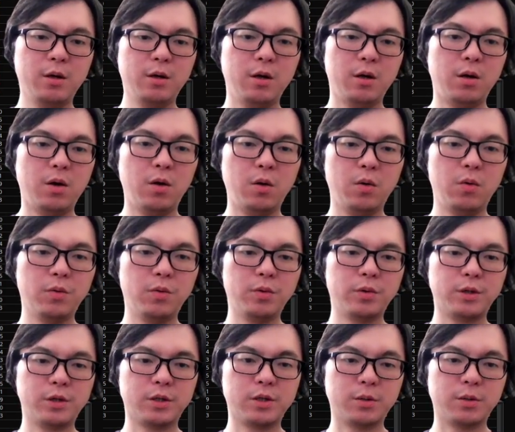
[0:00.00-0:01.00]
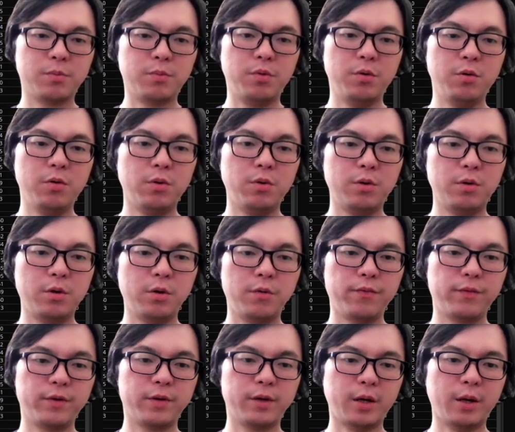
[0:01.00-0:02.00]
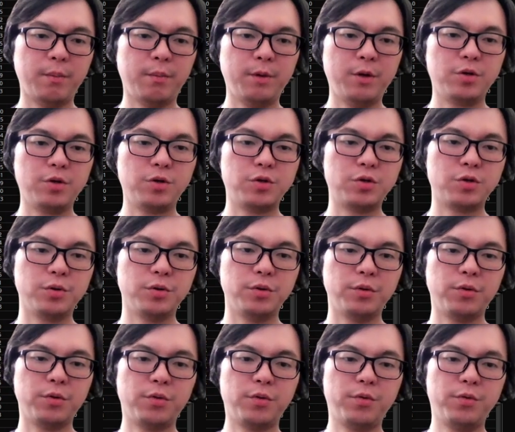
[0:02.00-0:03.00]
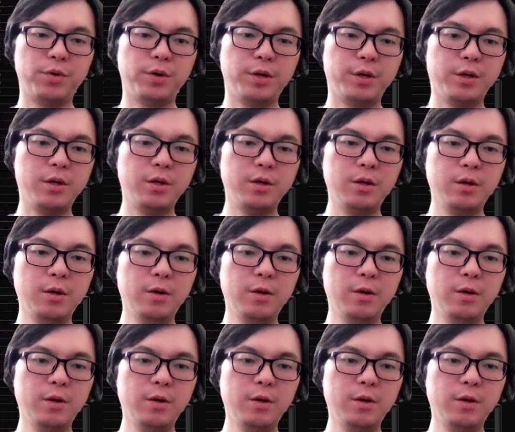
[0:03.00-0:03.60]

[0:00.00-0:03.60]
along with the support of the dimension 3,